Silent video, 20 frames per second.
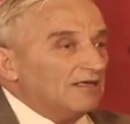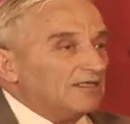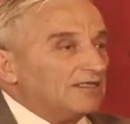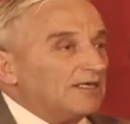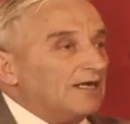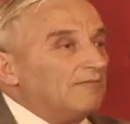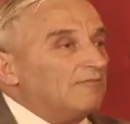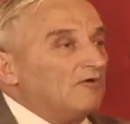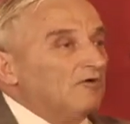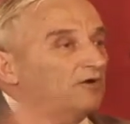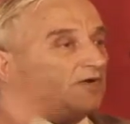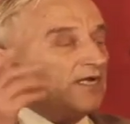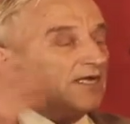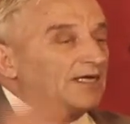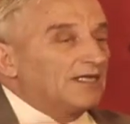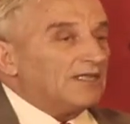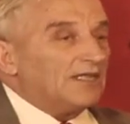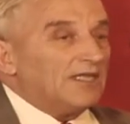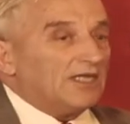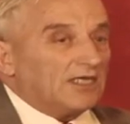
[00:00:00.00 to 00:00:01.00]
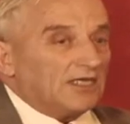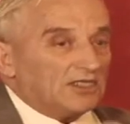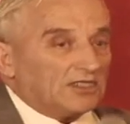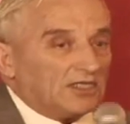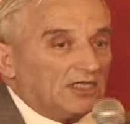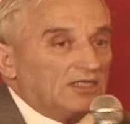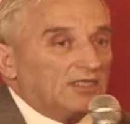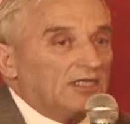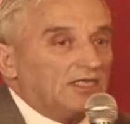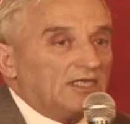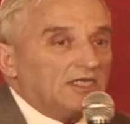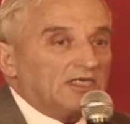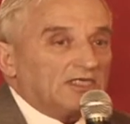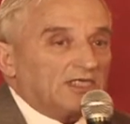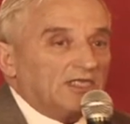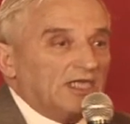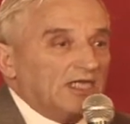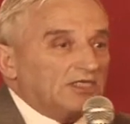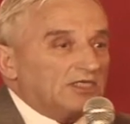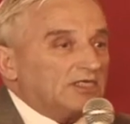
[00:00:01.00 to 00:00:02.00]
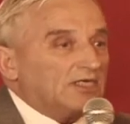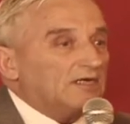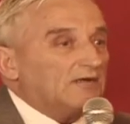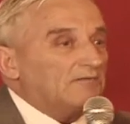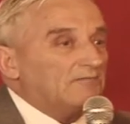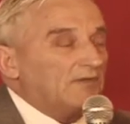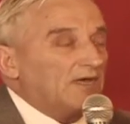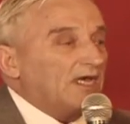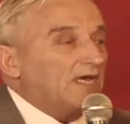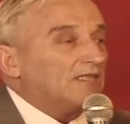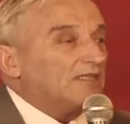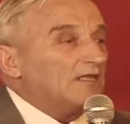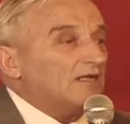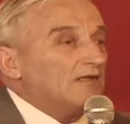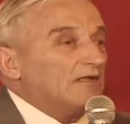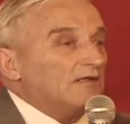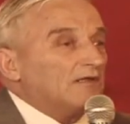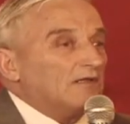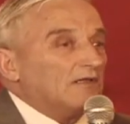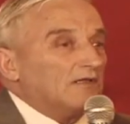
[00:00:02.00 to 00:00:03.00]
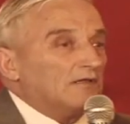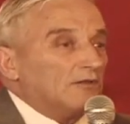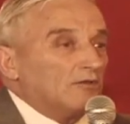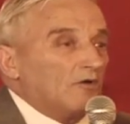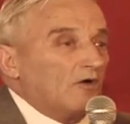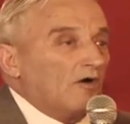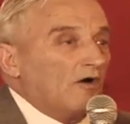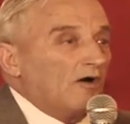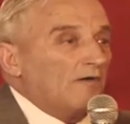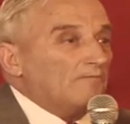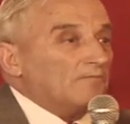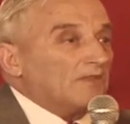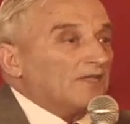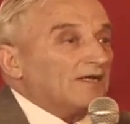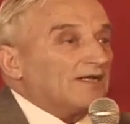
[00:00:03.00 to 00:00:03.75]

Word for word: Some Oregon legislature made a law